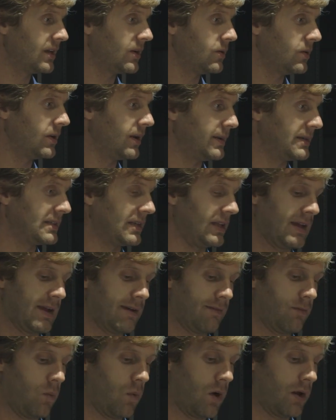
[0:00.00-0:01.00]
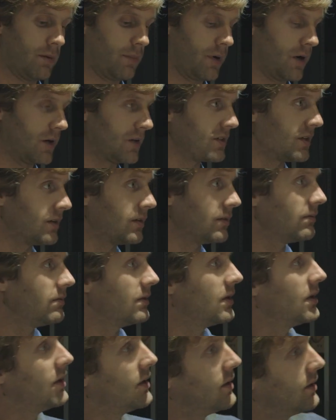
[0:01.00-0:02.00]
You would basically have one person
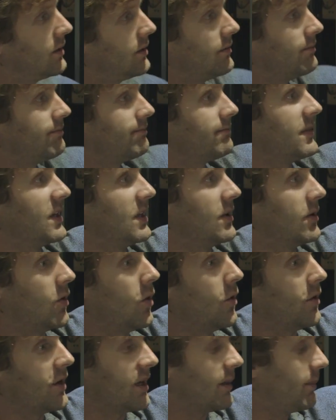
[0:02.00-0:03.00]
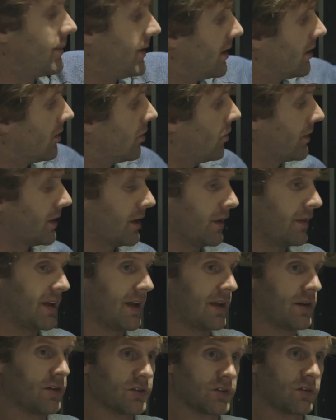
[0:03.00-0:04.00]
either holding it up here, holding it on the
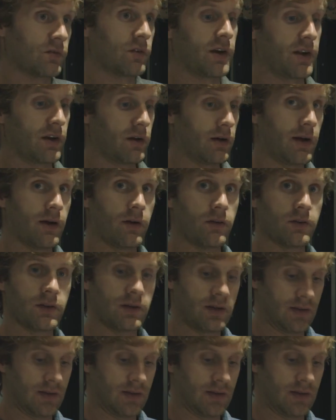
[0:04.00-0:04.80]
handles and running around,